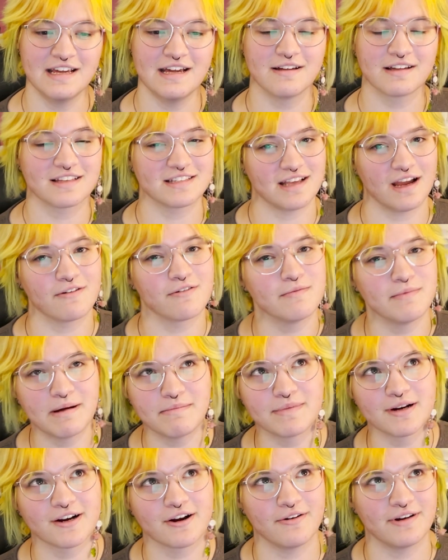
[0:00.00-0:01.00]
because I
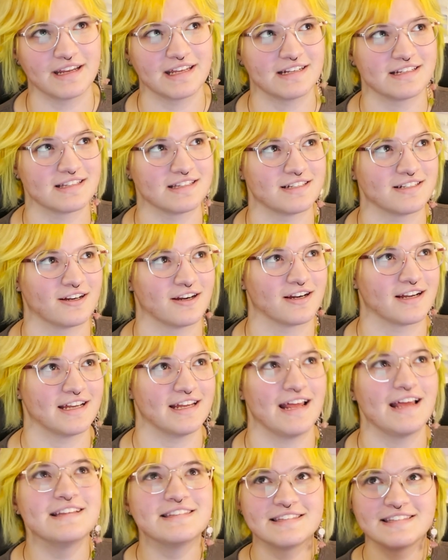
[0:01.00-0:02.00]
remember going into the Target
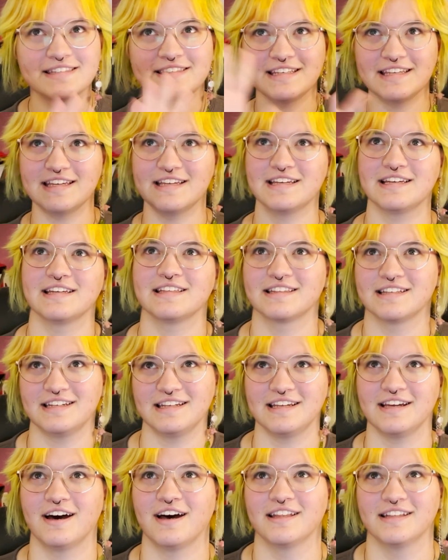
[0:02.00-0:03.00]
and seeing the
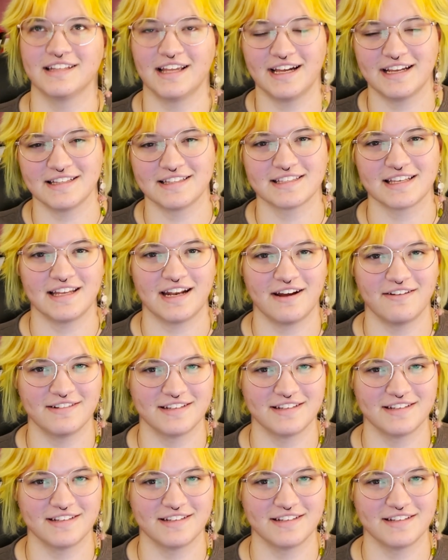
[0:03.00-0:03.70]
neon lights, and